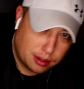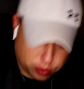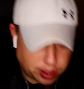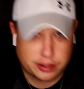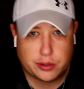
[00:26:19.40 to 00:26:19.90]

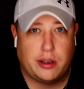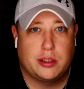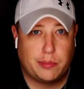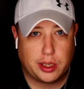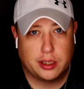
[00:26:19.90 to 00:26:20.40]
try this
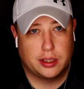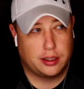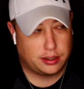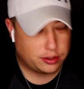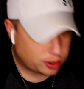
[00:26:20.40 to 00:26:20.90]
recipe.
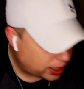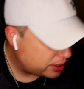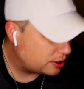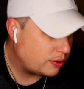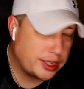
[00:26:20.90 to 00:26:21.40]
Try
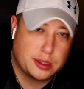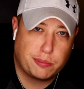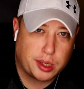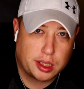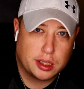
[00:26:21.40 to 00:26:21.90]
this
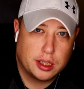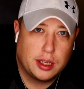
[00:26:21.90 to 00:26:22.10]
recipe.